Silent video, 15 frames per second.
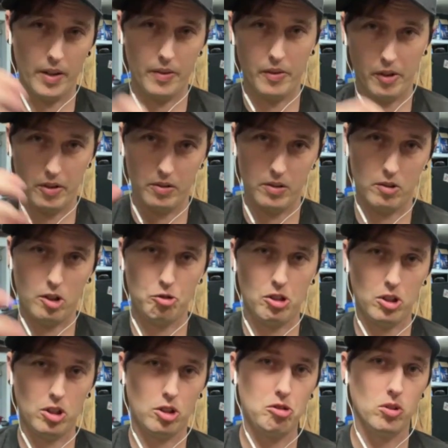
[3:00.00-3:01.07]
at the
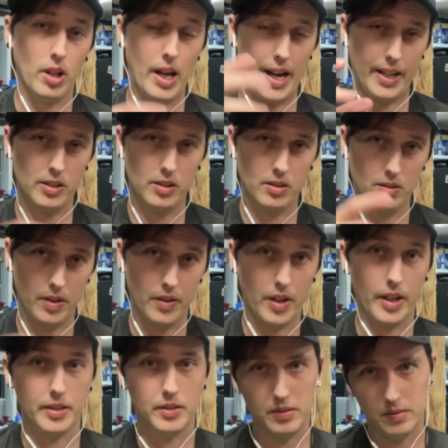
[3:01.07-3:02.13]
glass, and
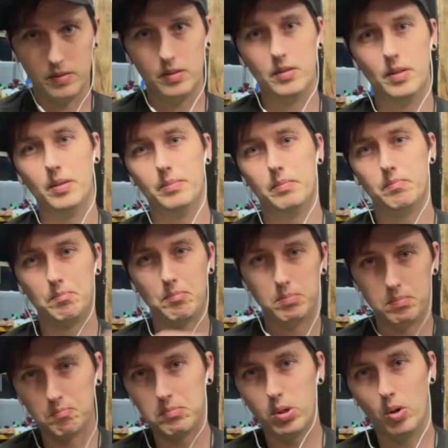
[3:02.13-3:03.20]
then I'd
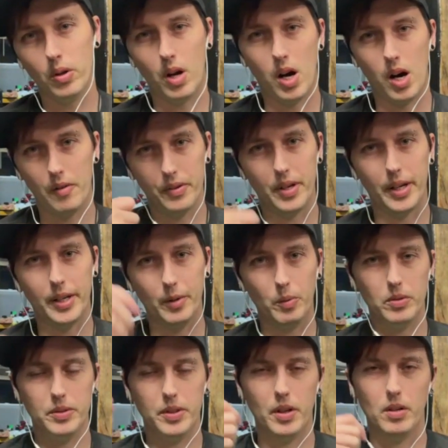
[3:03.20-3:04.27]
pull it off, and I would
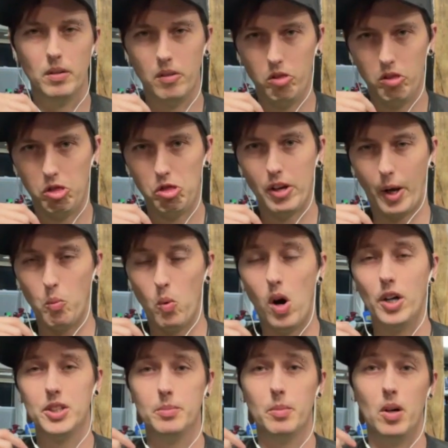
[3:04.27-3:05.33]
you know like
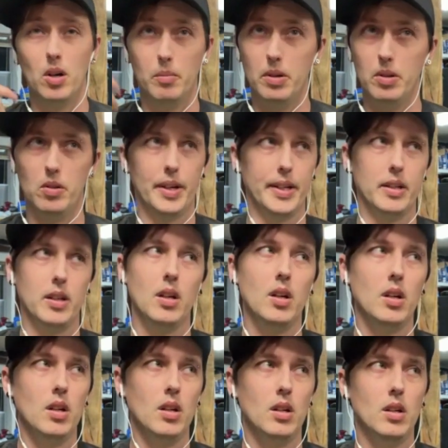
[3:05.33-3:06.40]
wash them all, but like
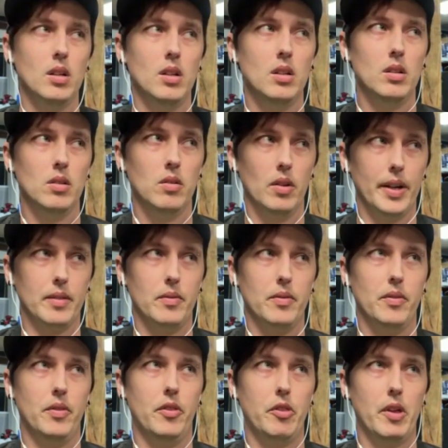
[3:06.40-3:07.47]
like
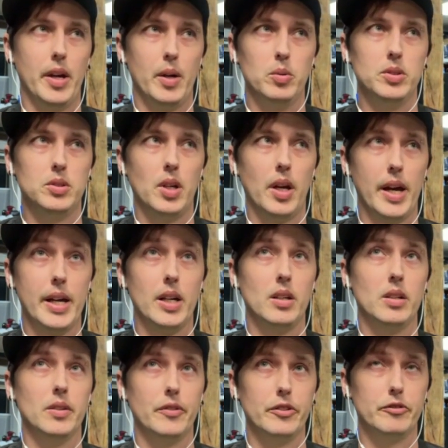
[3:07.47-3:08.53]
they would
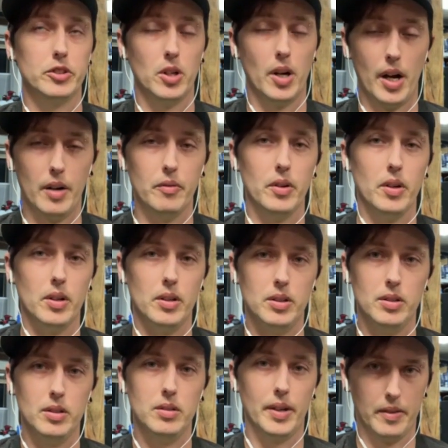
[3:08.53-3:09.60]
take forever.
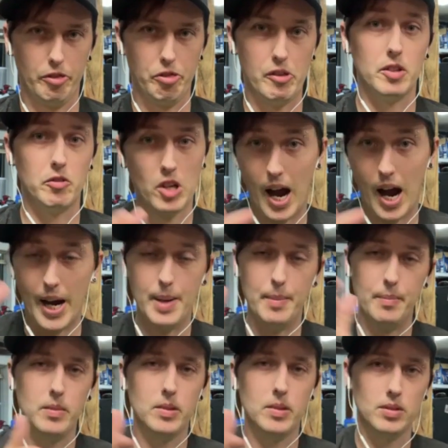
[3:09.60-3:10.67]
Like the
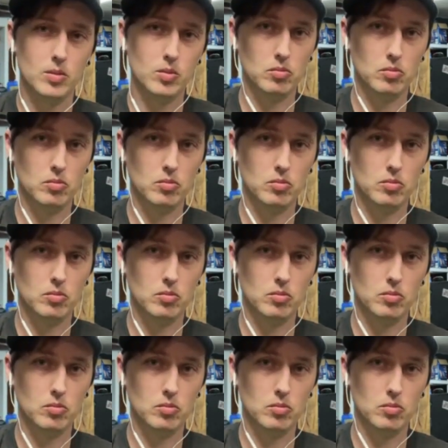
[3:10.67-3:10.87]
time